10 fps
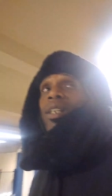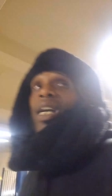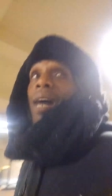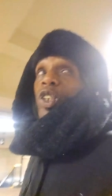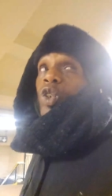
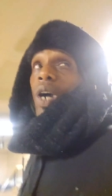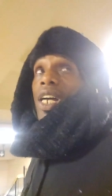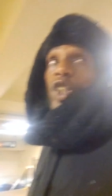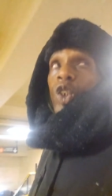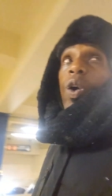ever
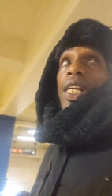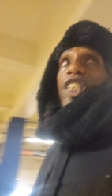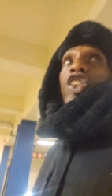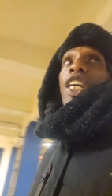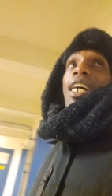tried to start
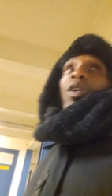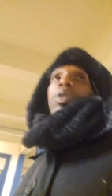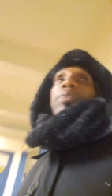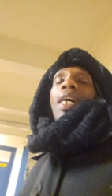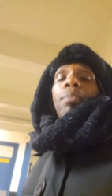a
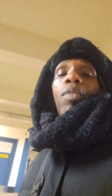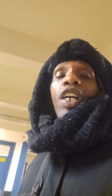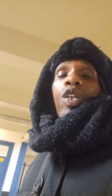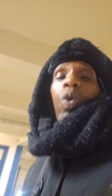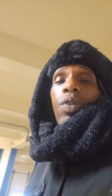channel. We make
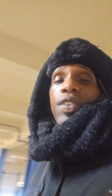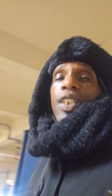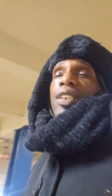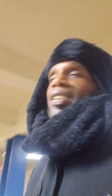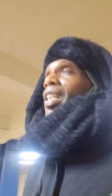money off this.